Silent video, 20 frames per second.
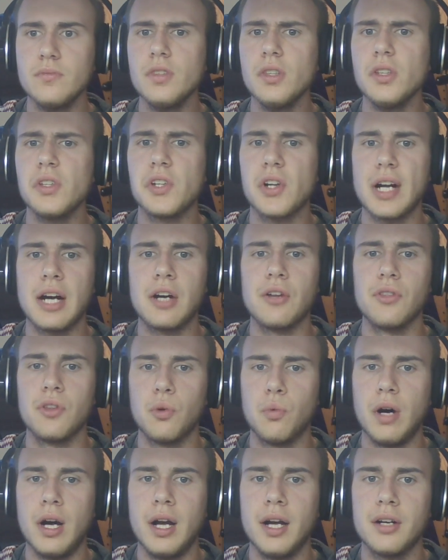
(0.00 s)
you're out in the
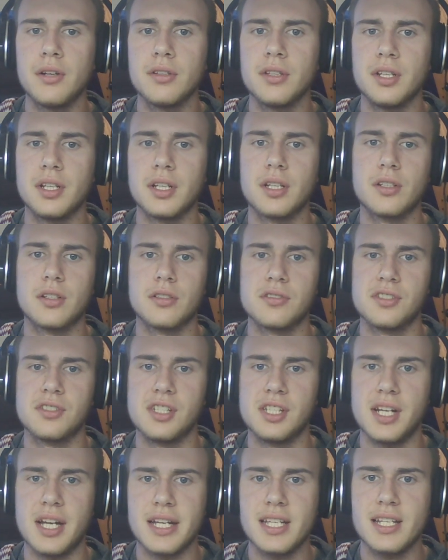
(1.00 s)
wild and it turns to
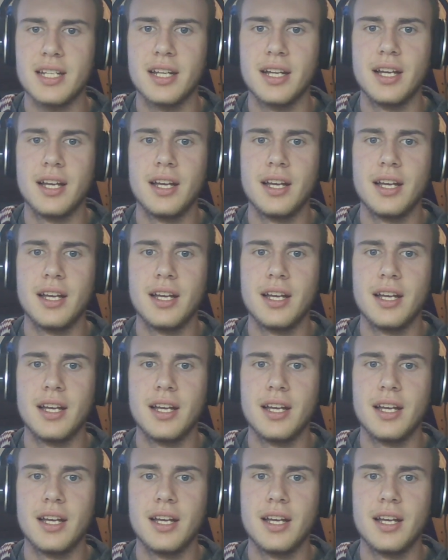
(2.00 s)
night,